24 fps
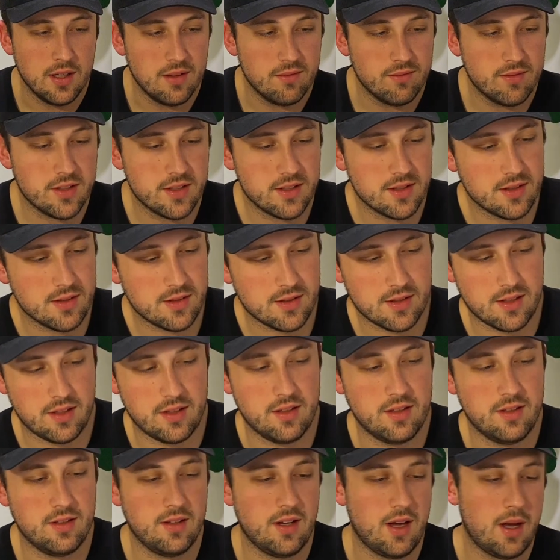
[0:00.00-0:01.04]
this is,
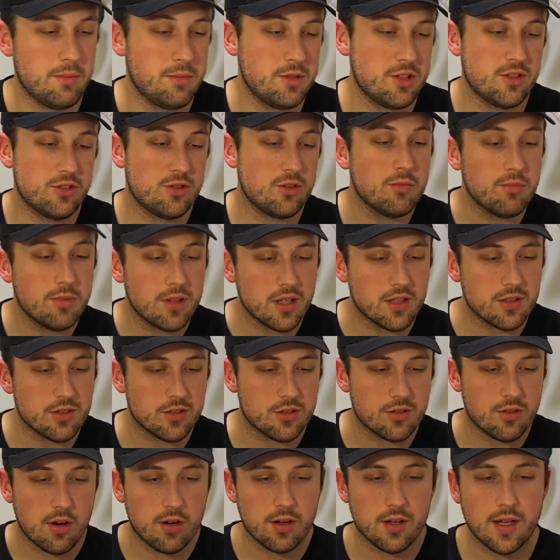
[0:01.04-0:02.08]
I'm assuming it's a
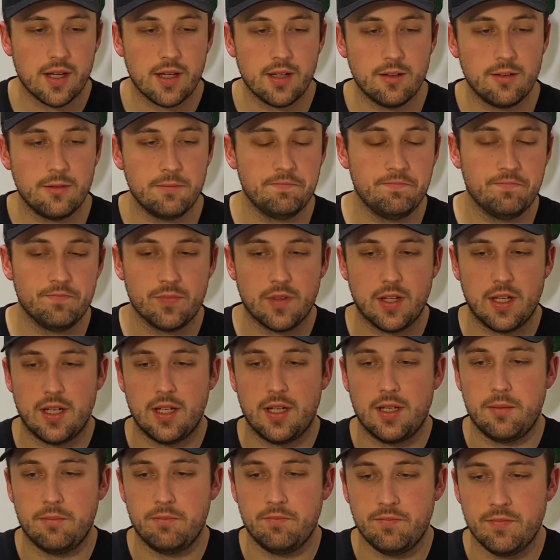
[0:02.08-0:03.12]
dark ale,
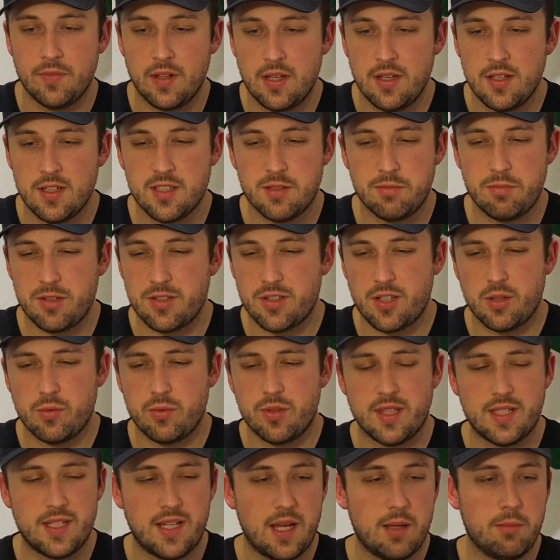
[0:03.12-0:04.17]
especially with
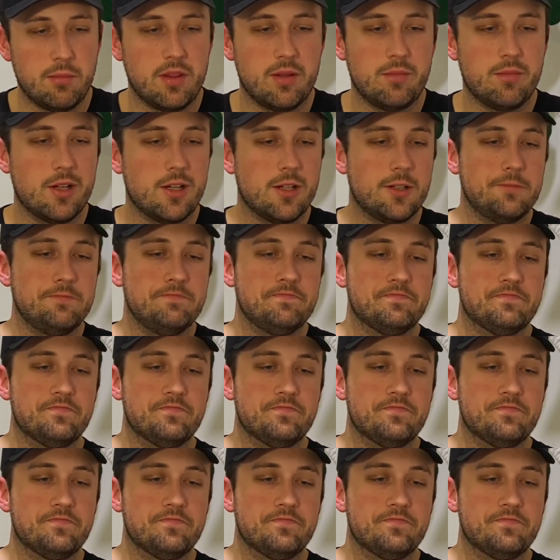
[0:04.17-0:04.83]
the name of the beer.